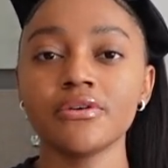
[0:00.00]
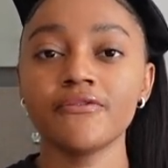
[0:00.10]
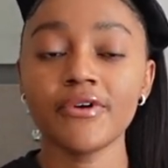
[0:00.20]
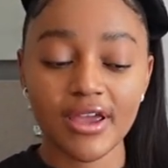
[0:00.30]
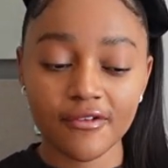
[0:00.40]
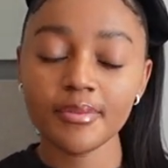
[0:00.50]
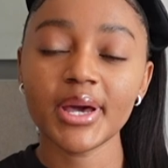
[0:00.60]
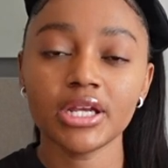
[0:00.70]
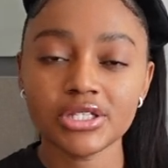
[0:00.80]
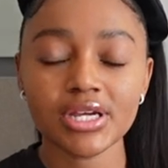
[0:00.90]
for
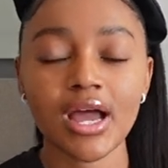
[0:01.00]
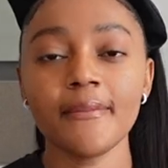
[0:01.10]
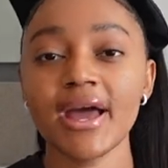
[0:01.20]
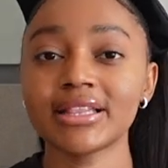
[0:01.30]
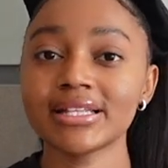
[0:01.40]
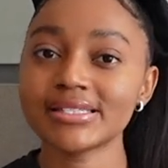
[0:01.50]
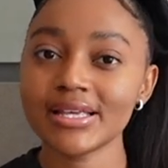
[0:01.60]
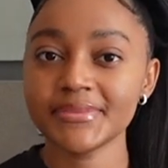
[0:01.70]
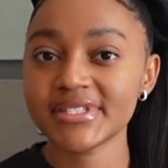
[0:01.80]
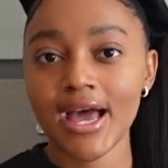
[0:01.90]
everybody to come at the
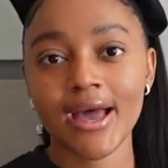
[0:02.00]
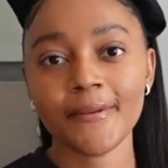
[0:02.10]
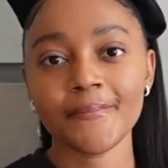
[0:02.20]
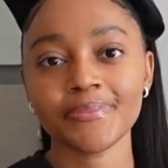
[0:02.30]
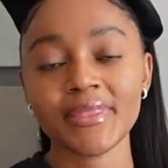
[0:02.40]
same time.